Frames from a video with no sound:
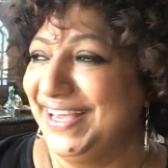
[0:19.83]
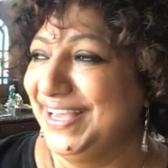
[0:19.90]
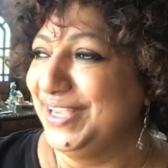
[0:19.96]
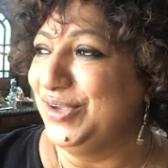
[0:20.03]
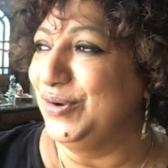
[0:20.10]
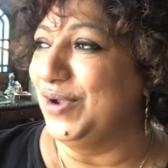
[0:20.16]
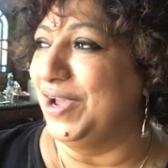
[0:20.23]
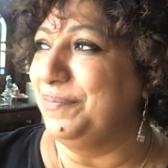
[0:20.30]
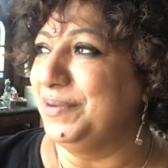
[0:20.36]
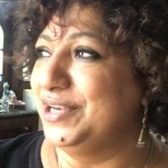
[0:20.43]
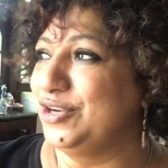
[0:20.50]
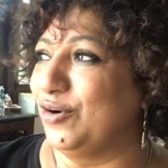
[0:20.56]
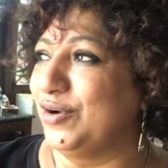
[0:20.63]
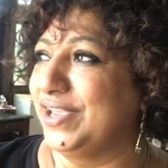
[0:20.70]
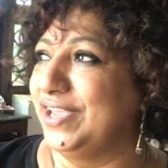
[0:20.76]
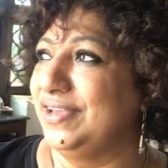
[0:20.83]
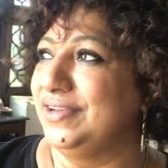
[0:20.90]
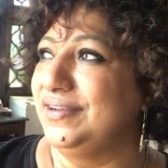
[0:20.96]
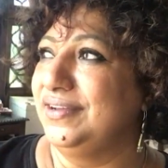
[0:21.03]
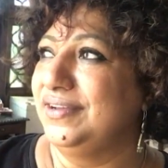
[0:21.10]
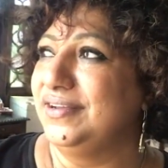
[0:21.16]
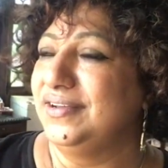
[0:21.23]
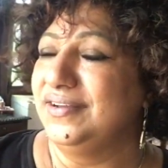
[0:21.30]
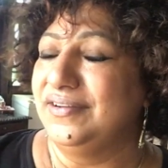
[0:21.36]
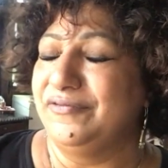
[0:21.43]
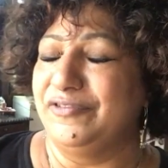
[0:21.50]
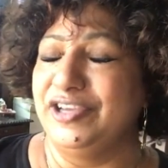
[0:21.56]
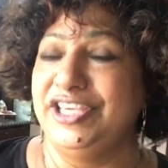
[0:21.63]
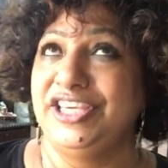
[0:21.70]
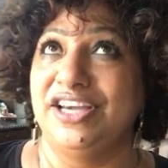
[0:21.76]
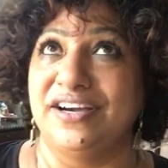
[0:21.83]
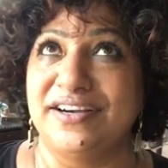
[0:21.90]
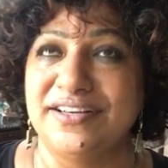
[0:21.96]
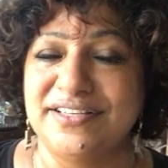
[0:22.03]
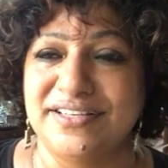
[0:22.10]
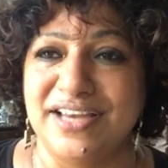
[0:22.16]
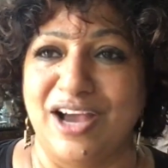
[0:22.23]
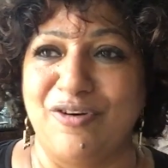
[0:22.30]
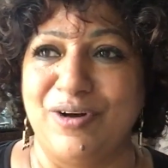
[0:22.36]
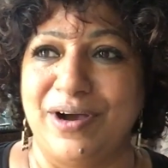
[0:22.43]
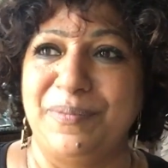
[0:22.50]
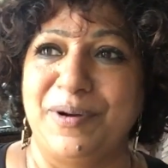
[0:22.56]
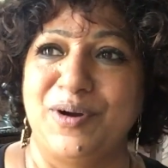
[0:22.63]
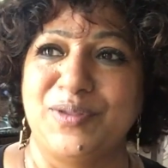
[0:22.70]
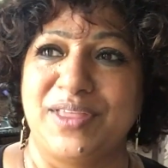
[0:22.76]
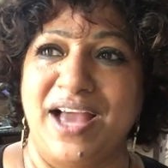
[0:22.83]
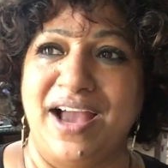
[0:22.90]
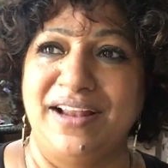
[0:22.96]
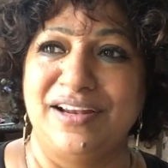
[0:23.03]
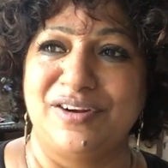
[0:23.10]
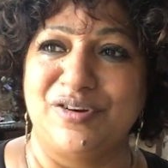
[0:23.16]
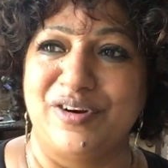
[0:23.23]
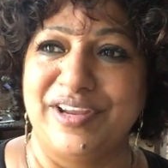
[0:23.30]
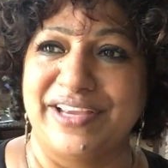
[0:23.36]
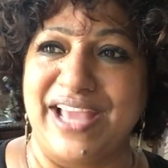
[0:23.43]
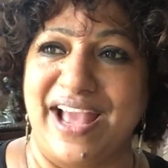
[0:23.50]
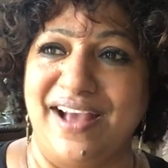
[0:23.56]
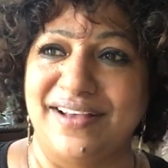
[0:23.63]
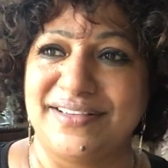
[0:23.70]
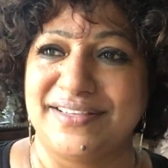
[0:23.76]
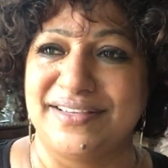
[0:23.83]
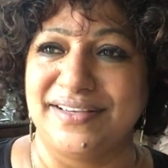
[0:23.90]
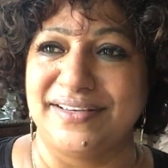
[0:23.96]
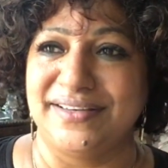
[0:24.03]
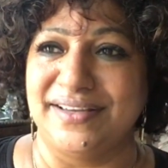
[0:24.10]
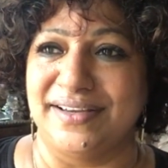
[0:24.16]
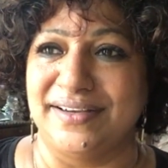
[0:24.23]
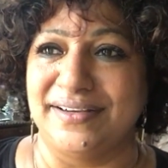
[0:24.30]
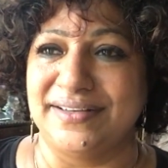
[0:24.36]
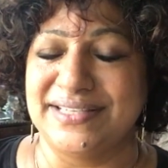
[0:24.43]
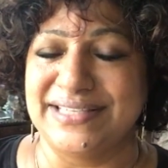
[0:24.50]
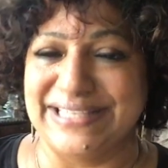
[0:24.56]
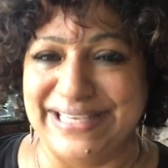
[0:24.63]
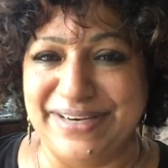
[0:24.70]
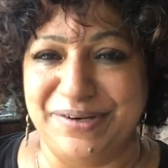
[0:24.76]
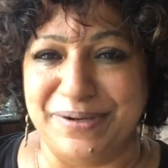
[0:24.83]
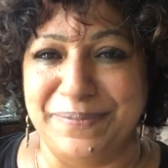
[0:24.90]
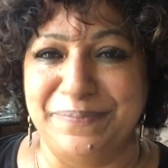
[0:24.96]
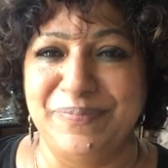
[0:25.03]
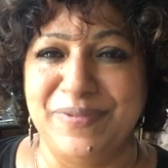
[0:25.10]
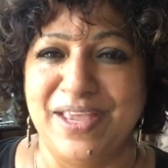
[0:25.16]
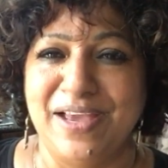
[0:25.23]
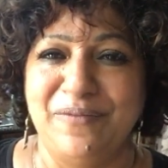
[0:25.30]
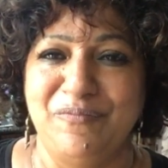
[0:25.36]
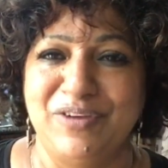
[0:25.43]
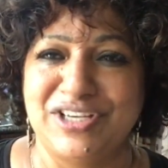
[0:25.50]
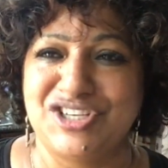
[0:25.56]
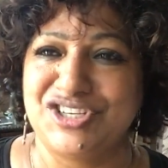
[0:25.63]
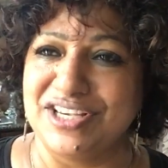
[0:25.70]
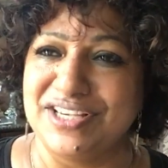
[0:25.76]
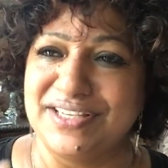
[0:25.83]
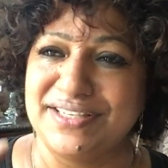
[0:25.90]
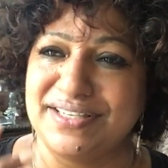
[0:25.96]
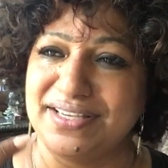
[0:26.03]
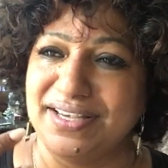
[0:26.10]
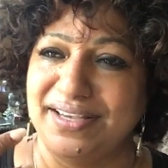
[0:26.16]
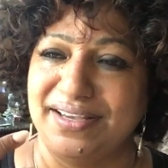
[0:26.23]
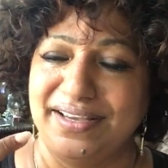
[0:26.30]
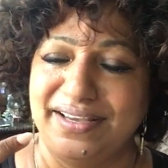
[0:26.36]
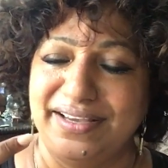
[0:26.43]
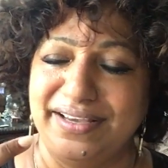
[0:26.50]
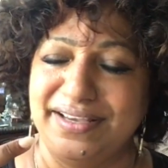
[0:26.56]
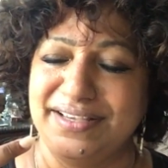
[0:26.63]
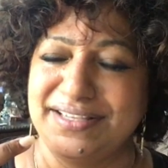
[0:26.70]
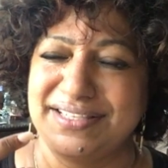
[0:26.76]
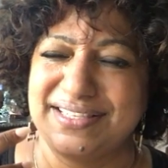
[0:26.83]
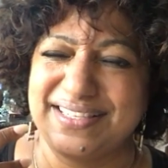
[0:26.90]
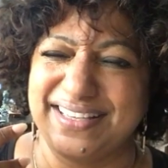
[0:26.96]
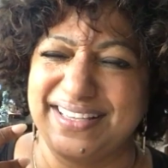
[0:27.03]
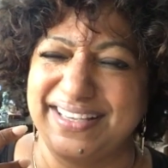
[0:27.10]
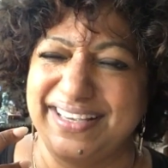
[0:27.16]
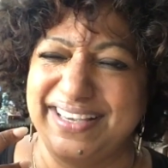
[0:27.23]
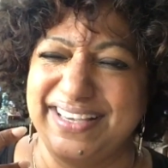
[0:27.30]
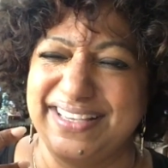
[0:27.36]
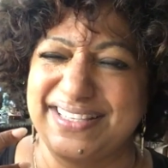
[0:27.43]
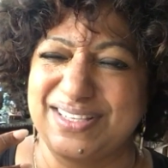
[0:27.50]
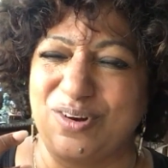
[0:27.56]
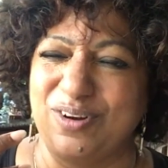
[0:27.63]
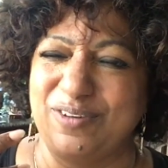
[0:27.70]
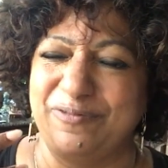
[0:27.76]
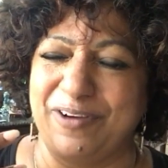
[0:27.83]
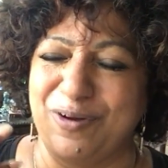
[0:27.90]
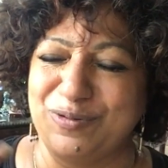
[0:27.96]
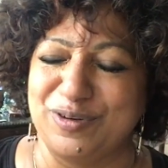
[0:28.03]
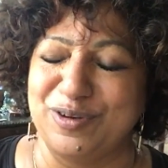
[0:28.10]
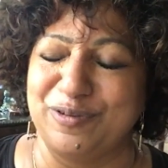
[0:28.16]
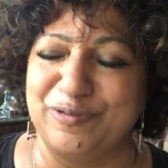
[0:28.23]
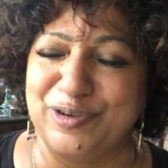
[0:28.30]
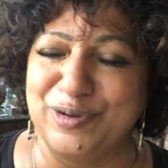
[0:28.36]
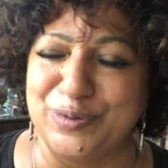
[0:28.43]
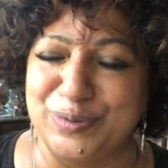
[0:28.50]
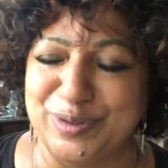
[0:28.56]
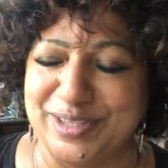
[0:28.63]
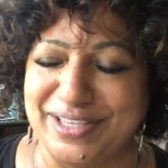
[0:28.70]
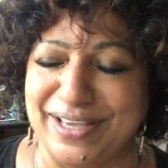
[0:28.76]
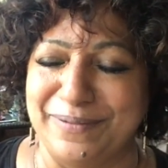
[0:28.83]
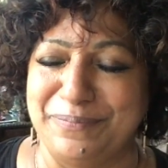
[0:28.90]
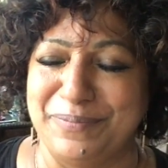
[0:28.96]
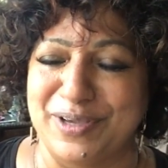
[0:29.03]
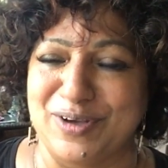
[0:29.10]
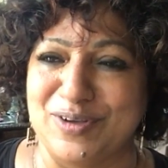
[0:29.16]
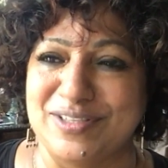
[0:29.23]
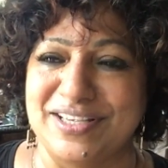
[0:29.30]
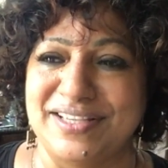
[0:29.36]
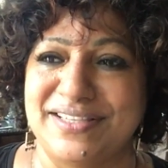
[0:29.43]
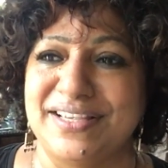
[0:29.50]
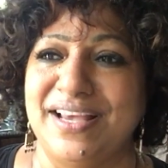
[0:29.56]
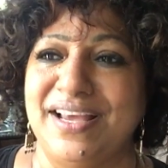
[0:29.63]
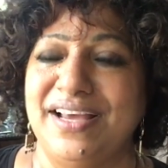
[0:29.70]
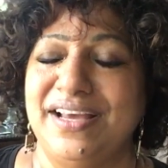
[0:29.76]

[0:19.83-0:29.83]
You know, I've been talking for years now about the hyaluronic acid uh, serum, which just is is called Fountain of Youth, yeah, because it's